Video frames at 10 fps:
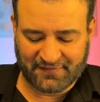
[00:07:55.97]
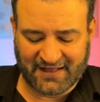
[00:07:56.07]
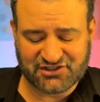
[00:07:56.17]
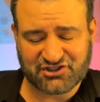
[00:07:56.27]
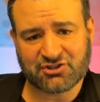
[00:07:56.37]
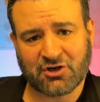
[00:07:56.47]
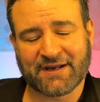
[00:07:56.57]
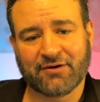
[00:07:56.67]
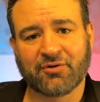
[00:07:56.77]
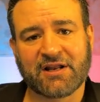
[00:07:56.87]
That's the
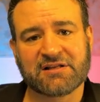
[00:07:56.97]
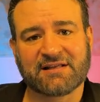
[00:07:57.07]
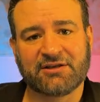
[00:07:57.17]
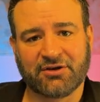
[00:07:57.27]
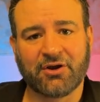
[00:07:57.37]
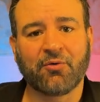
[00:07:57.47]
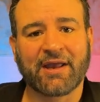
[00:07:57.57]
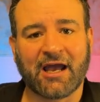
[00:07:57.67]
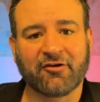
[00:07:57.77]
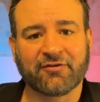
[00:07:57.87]
target audience that you're
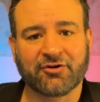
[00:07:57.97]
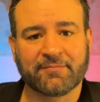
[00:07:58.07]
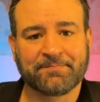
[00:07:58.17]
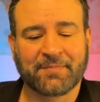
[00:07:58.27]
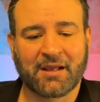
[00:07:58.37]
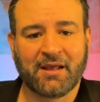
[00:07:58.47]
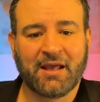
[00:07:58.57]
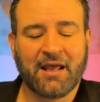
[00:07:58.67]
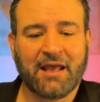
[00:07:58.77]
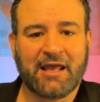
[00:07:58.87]
going after.
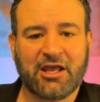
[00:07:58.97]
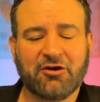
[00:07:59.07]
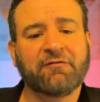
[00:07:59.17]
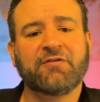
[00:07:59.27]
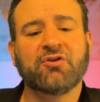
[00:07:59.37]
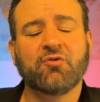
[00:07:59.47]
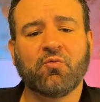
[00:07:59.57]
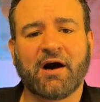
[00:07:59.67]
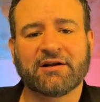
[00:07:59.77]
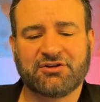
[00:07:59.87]
If you
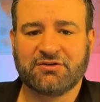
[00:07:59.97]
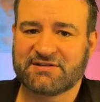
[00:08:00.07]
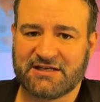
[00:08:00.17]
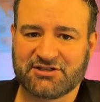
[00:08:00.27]
want to use